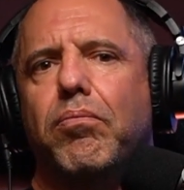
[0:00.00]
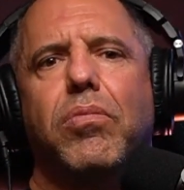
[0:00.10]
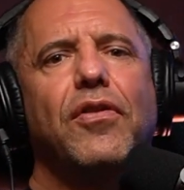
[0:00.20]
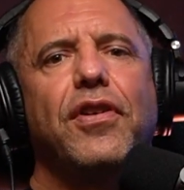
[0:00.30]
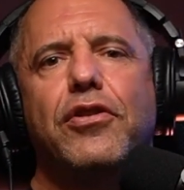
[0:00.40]

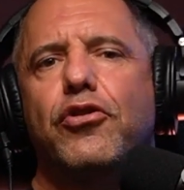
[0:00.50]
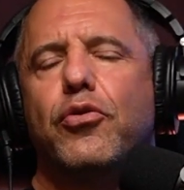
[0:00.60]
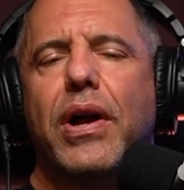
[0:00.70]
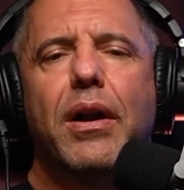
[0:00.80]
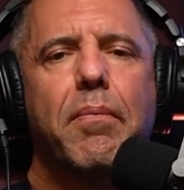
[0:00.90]
you just
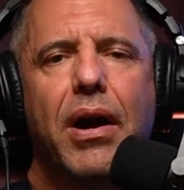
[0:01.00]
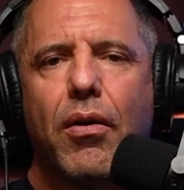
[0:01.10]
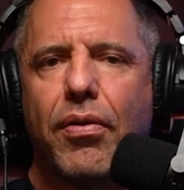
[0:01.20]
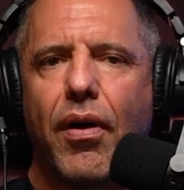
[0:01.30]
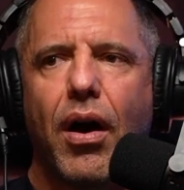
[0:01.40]
ran a
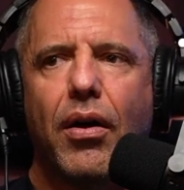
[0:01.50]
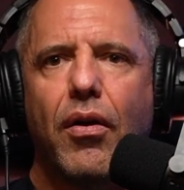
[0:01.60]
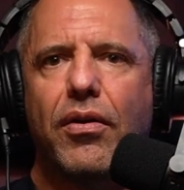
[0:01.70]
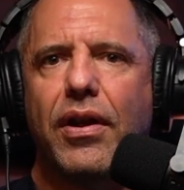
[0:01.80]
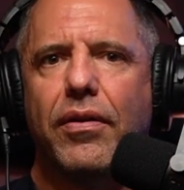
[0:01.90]
marathon or
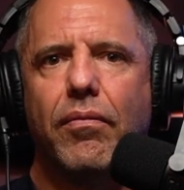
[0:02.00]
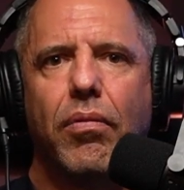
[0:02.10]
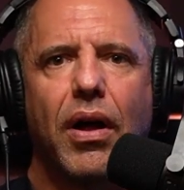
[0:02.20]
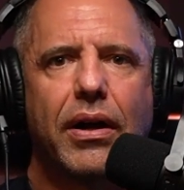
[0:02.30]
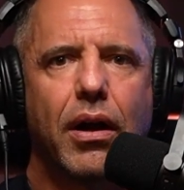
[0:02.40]
did
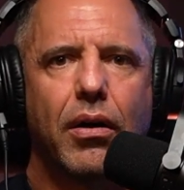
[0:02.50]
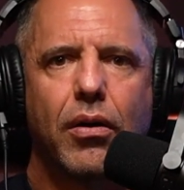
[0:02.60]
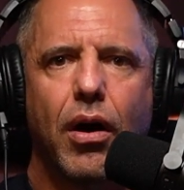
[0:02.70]
like a